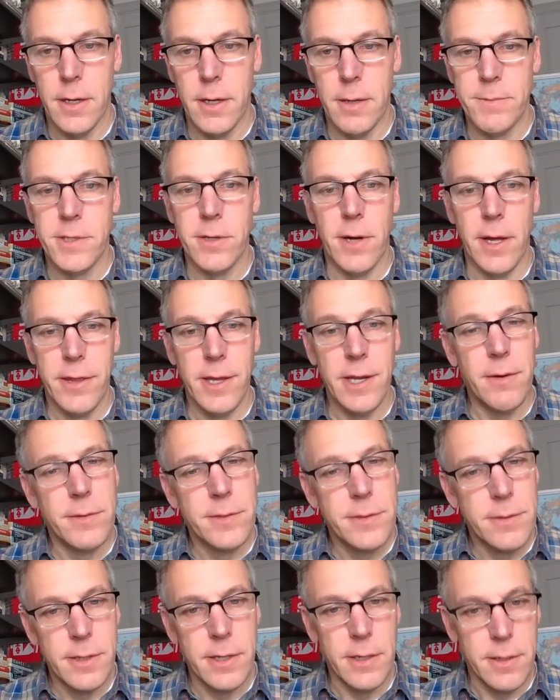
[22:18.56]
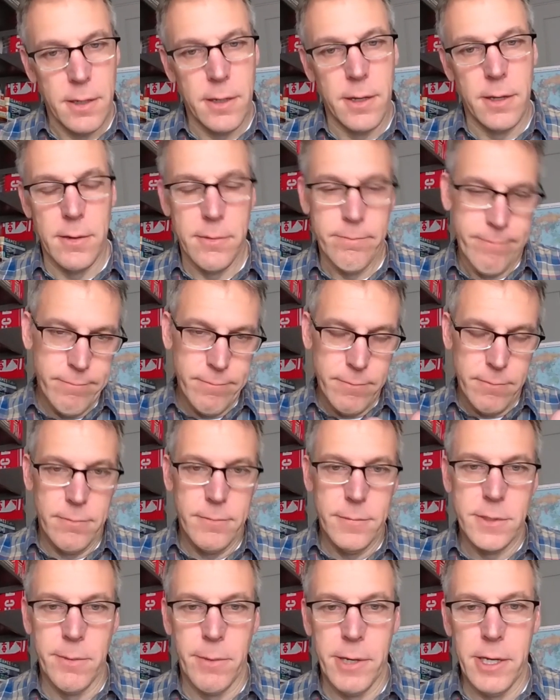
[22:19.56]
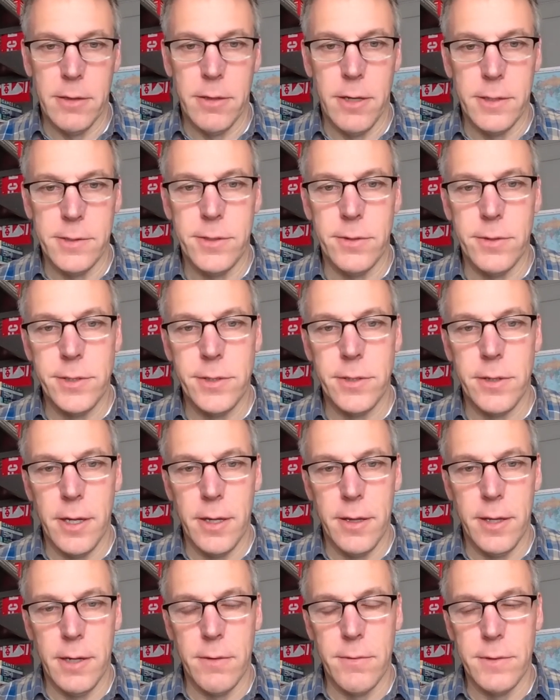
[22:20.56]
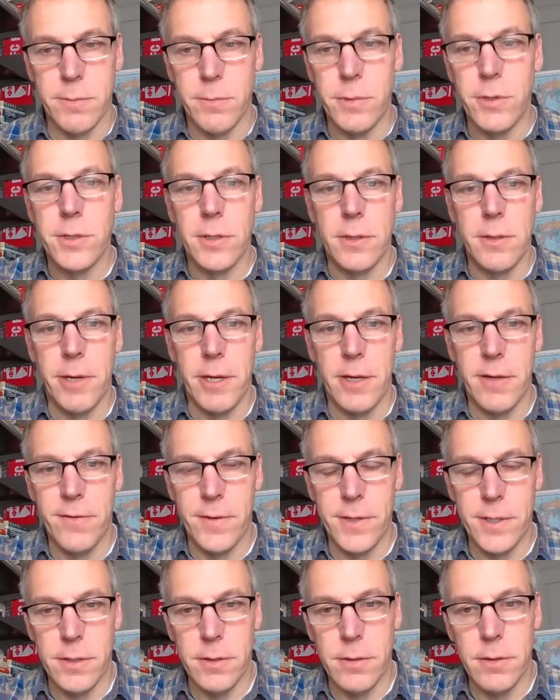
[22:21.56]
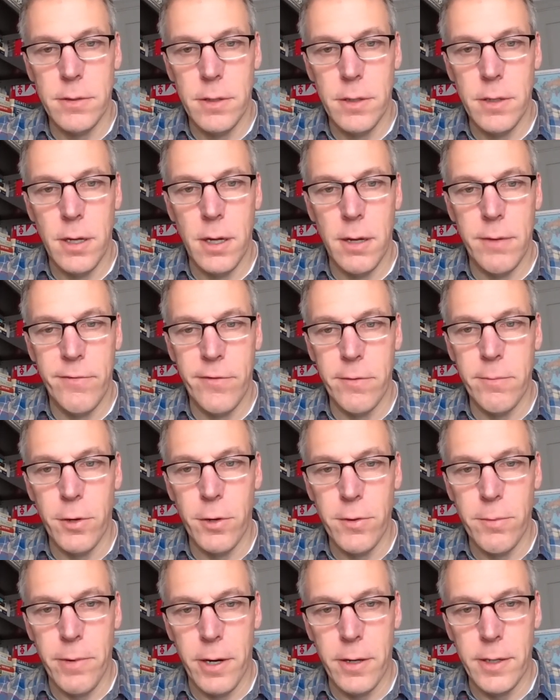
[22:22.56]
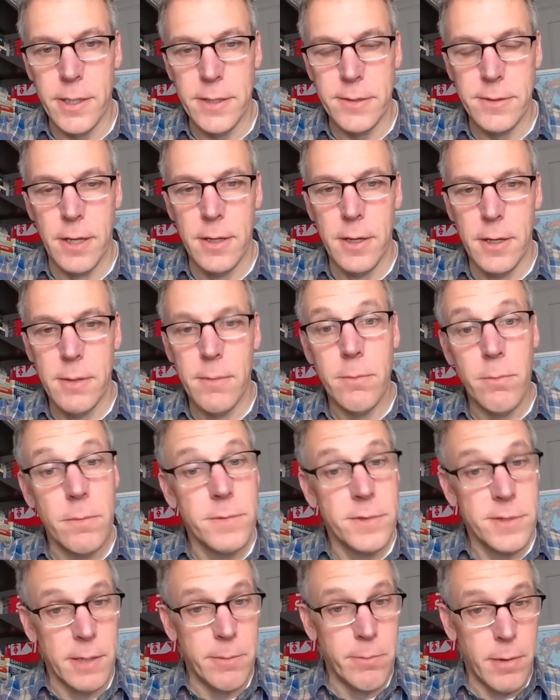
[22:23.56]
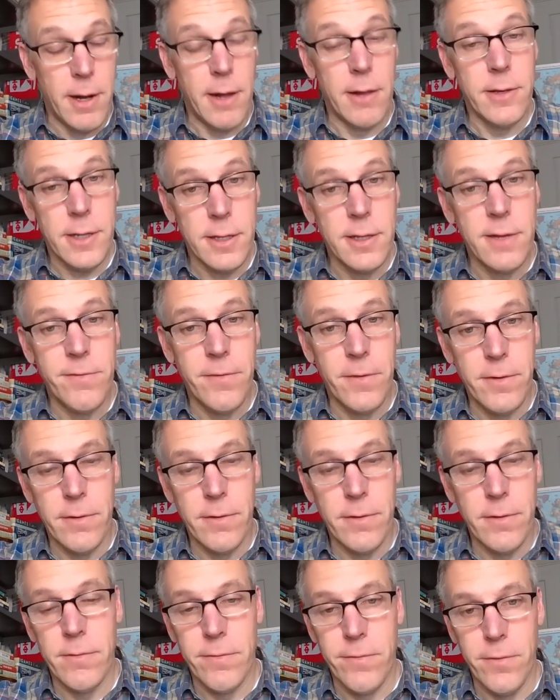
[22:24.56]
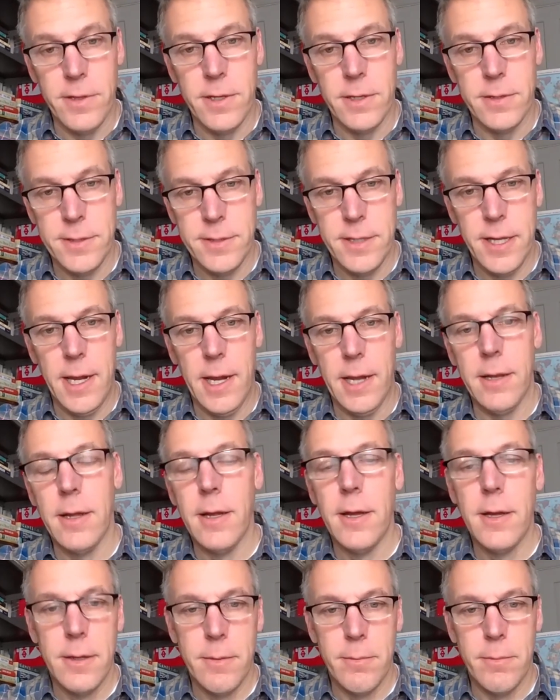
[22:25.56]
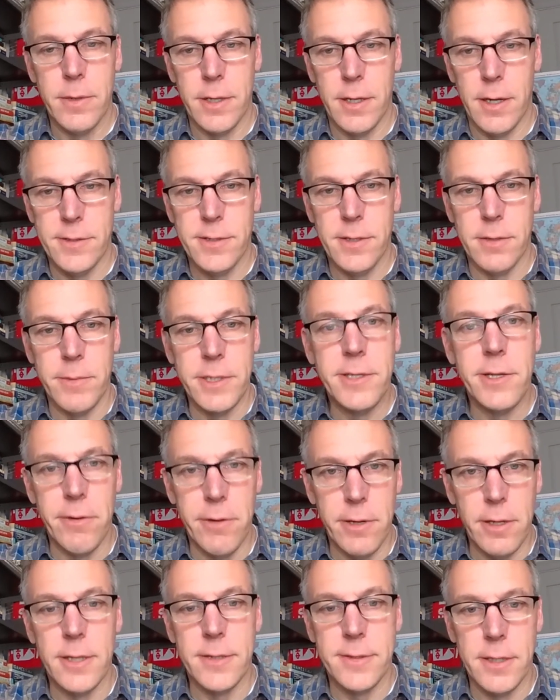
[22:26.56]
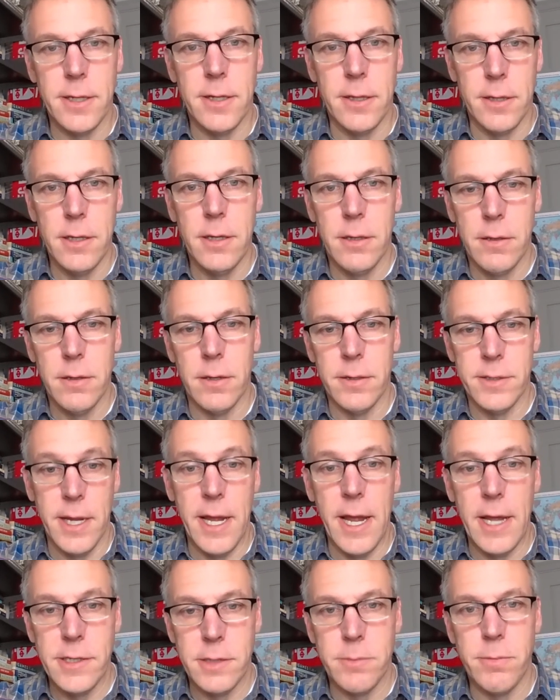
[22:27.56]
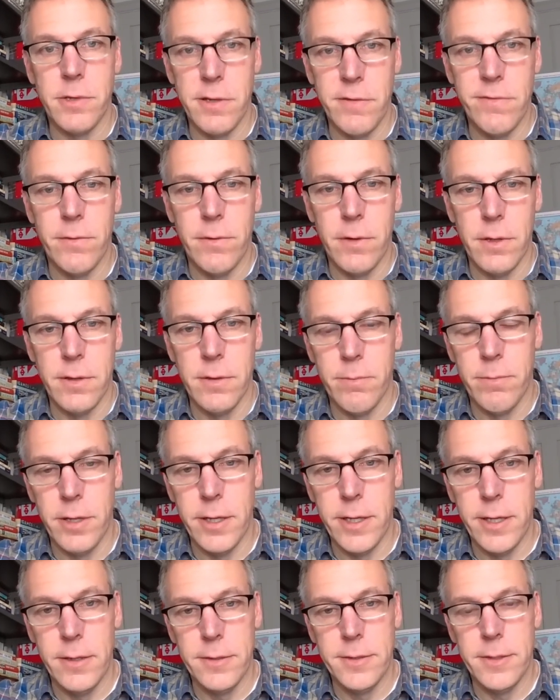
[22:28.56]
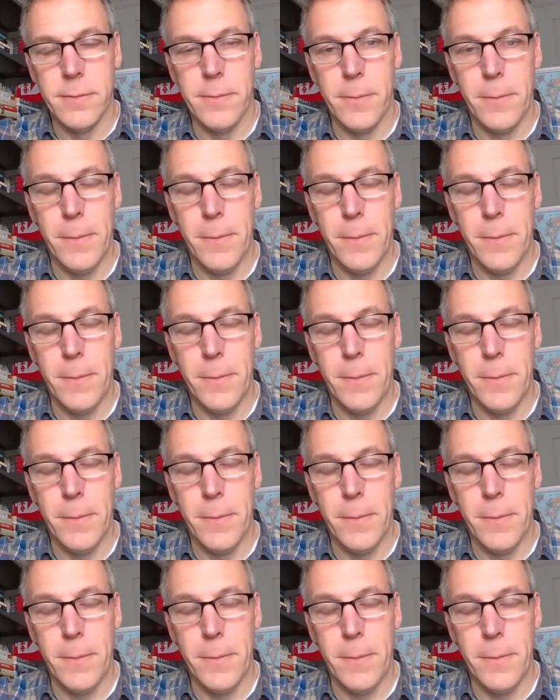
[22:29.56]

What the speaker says: So I think it was, to make a long story short, I think it was mutually beneficial for both parties, symbolically for the state, but also materialistically or tangibly for the players.